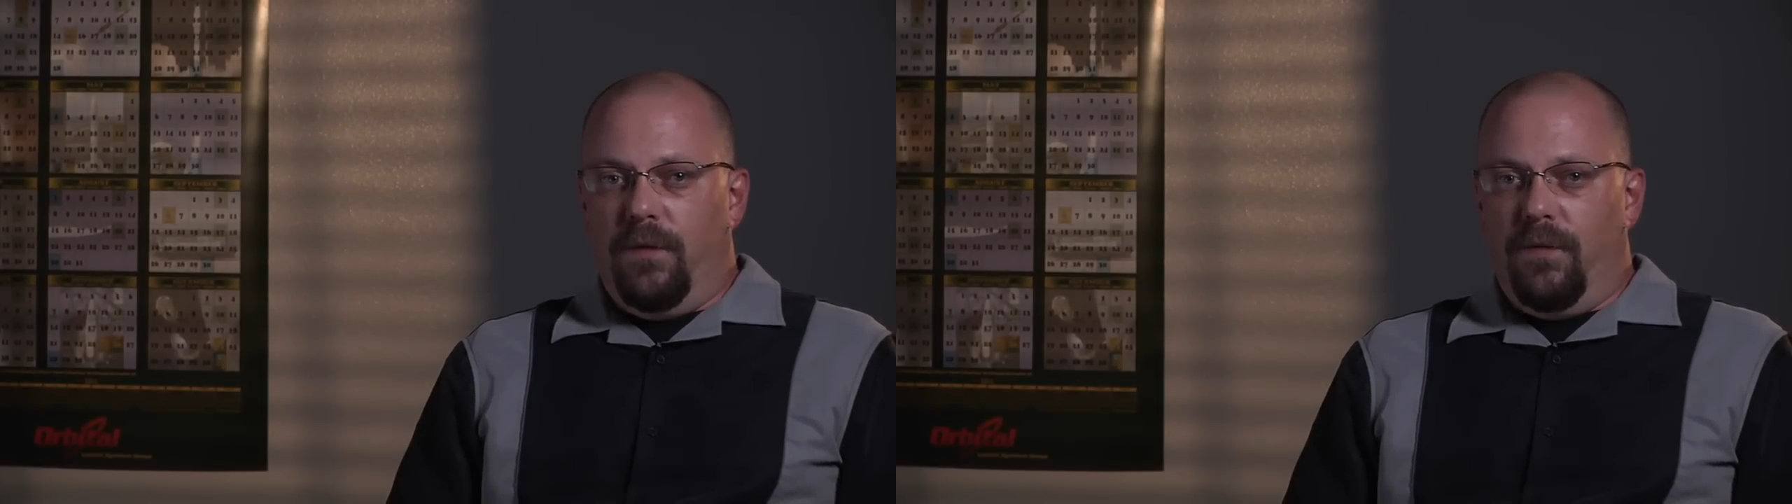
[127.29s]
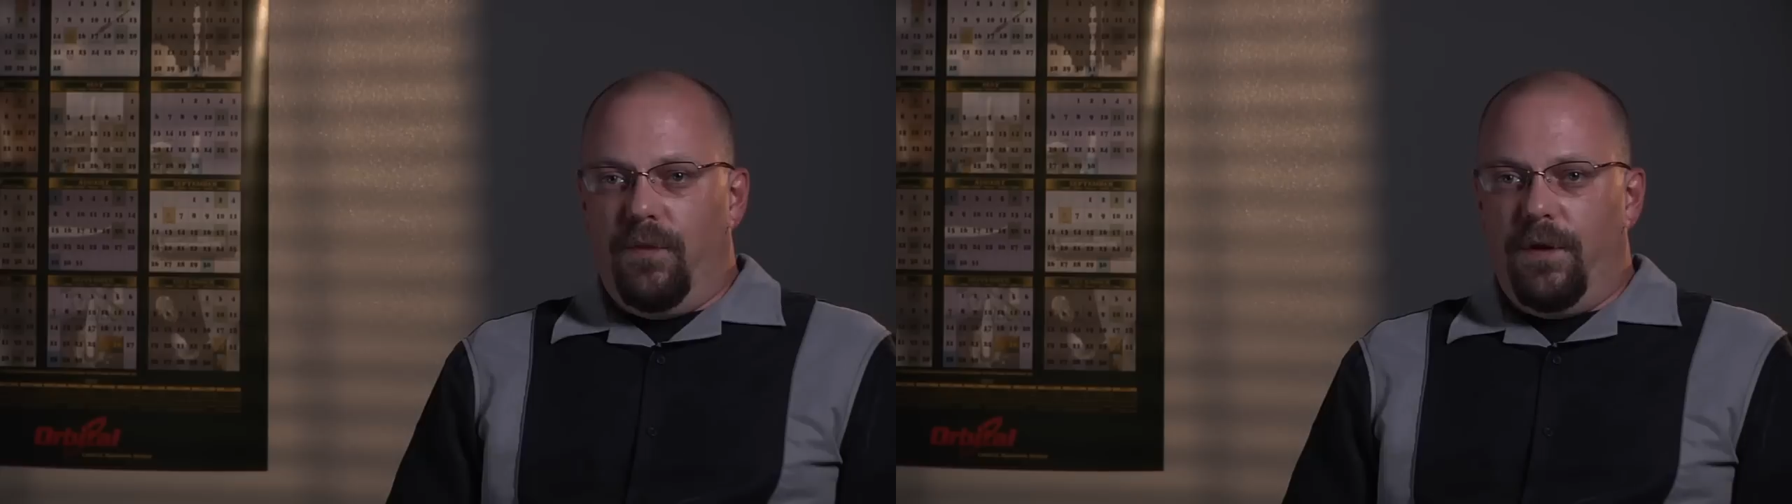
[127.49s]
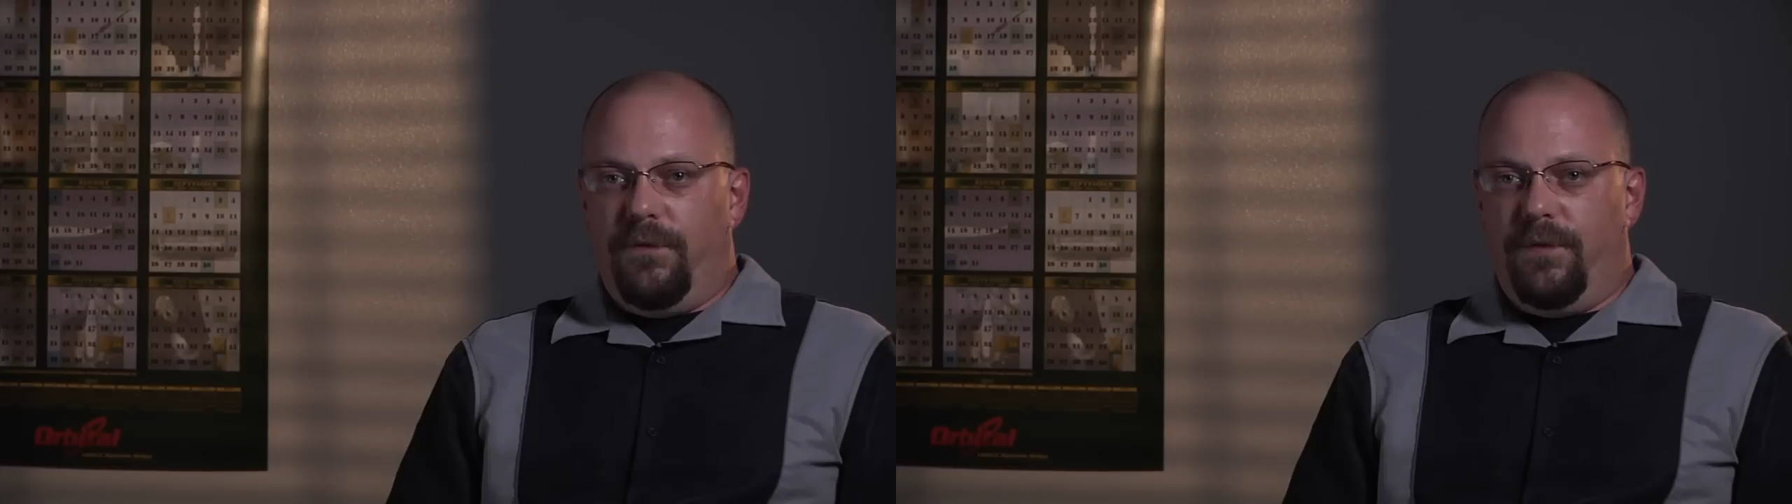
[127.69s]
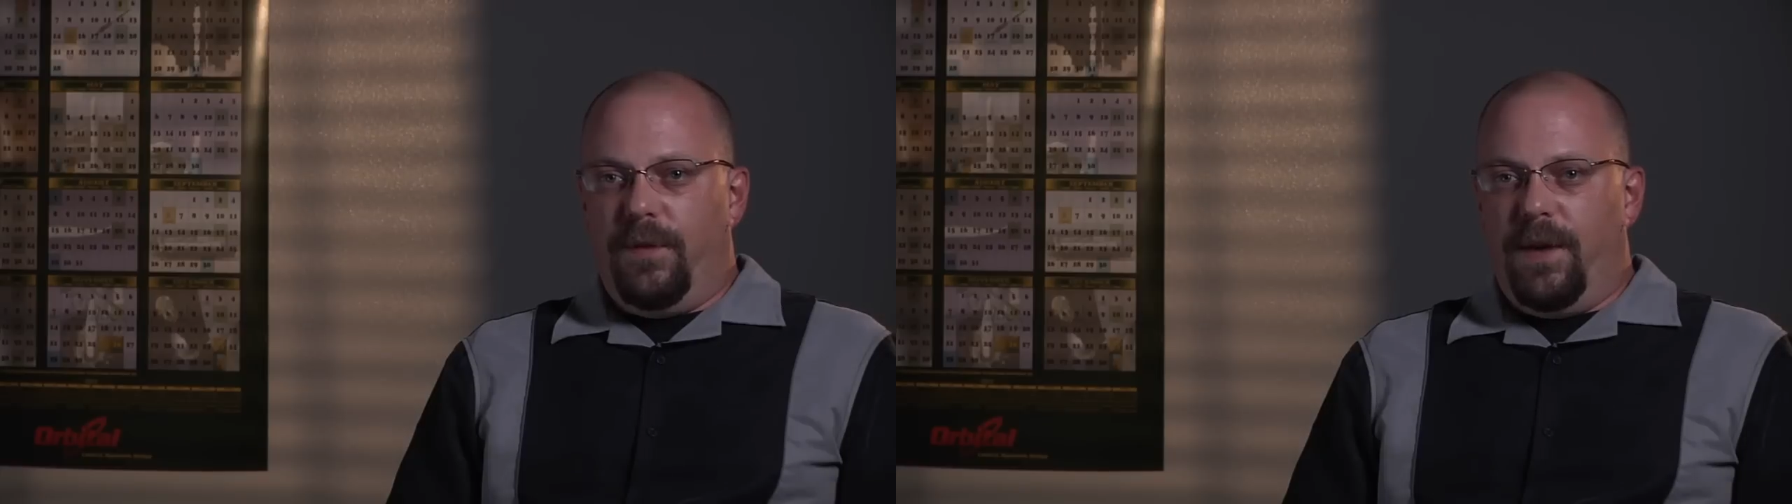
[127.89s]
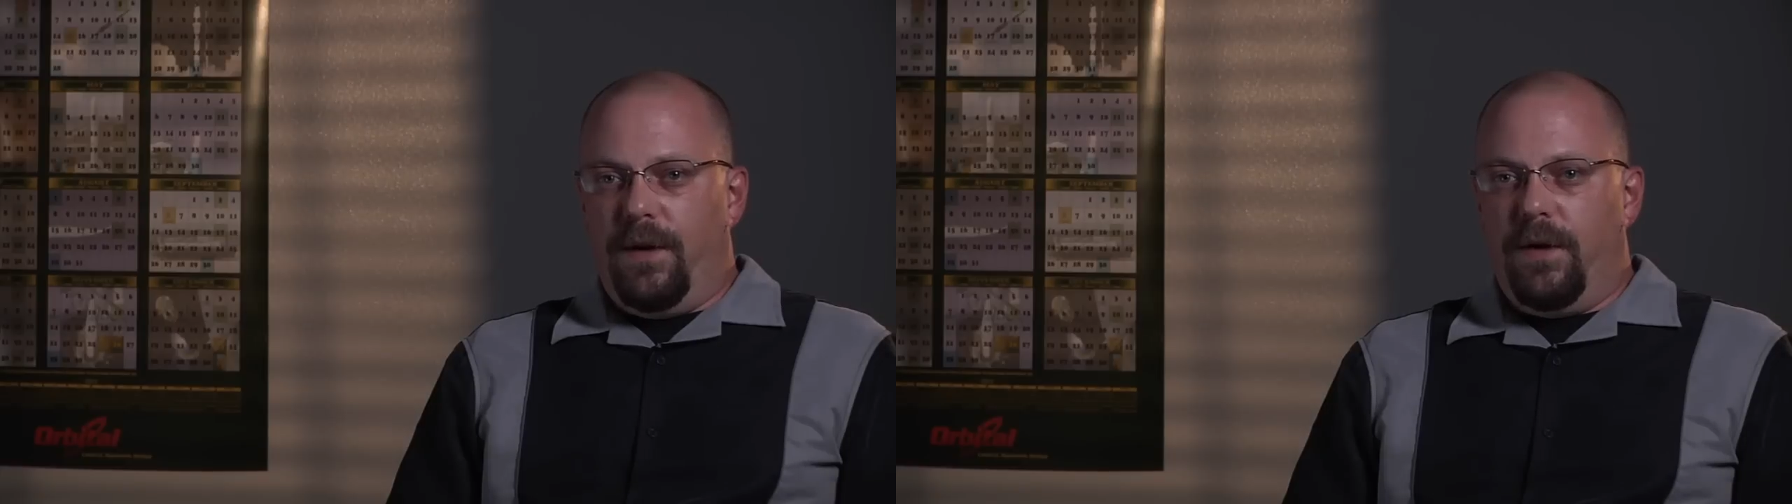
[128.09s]
roughly
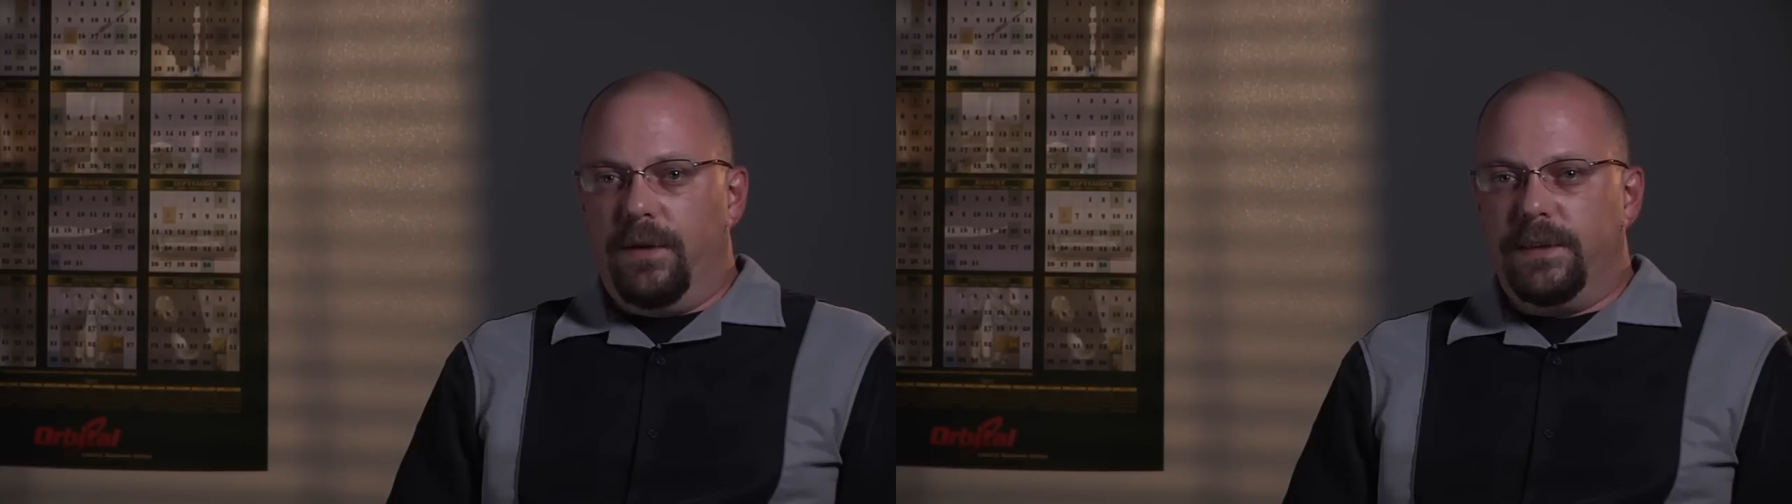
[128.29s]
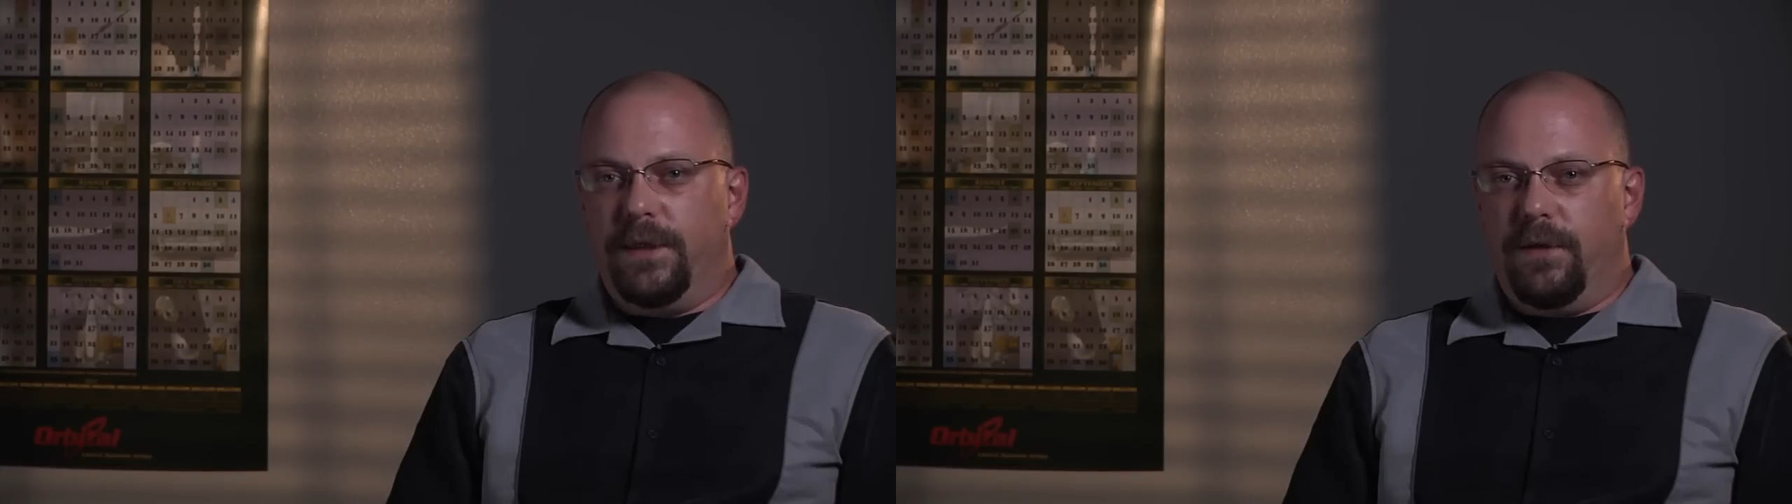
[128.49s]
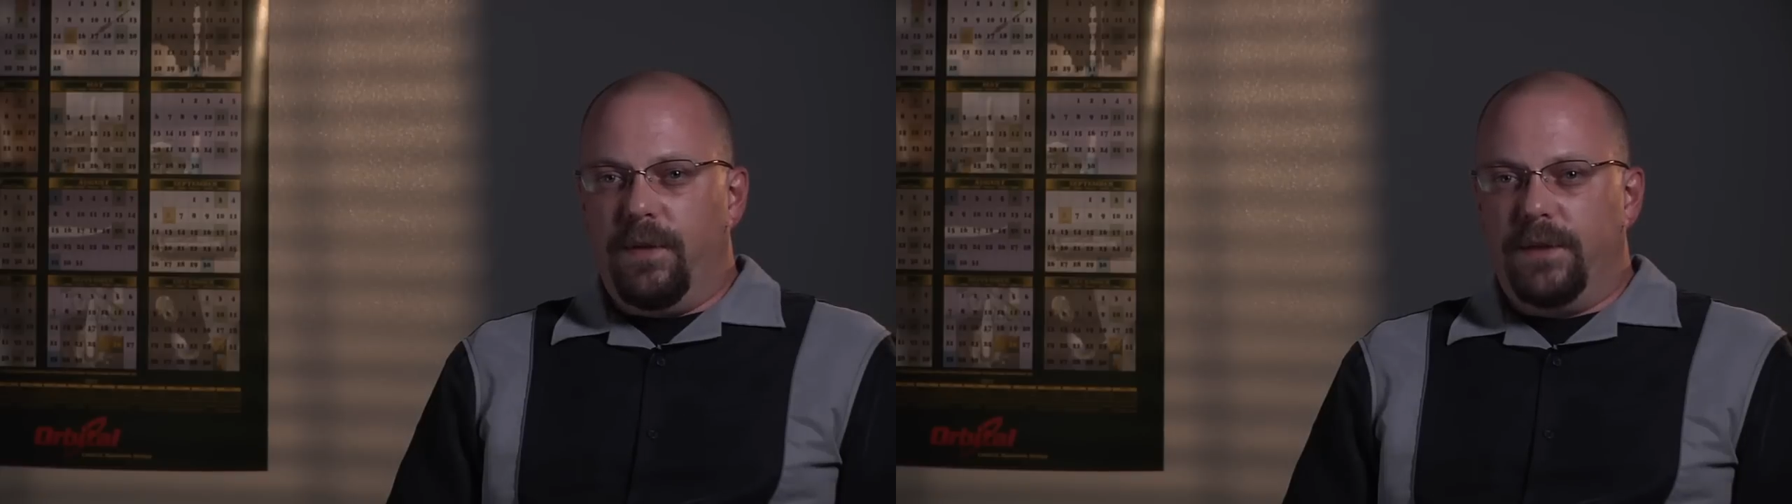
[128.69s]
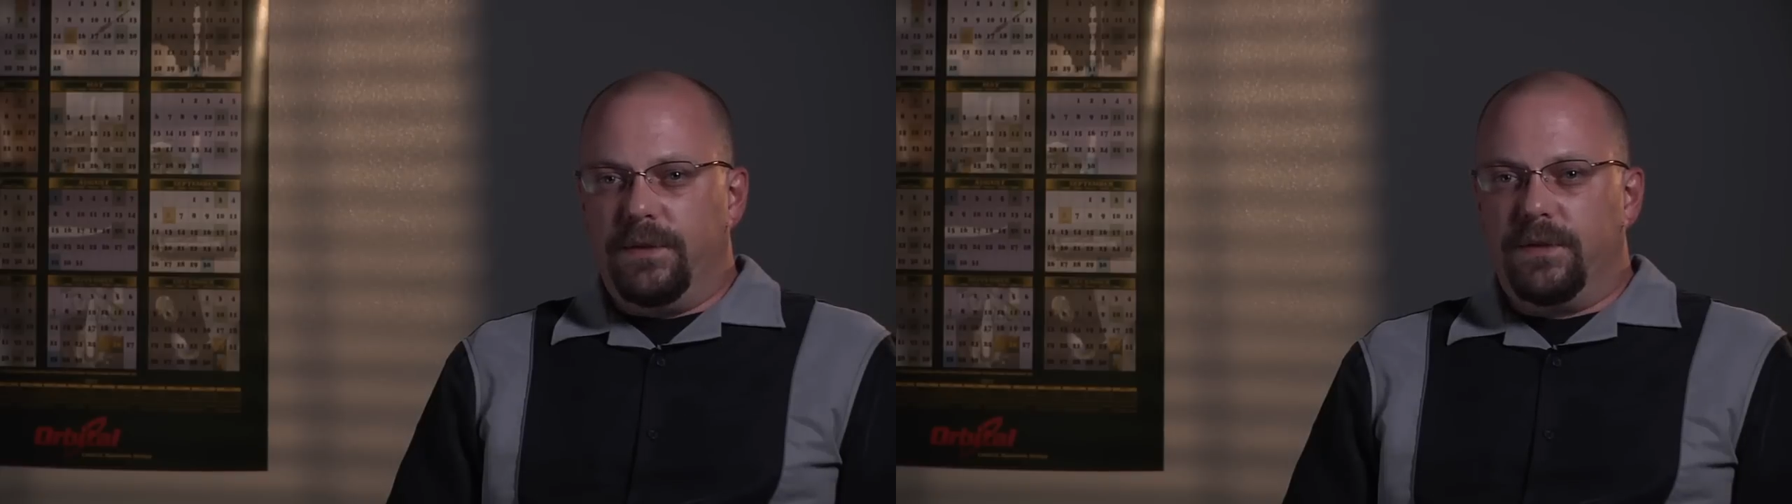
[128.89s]
about one hundred terabytes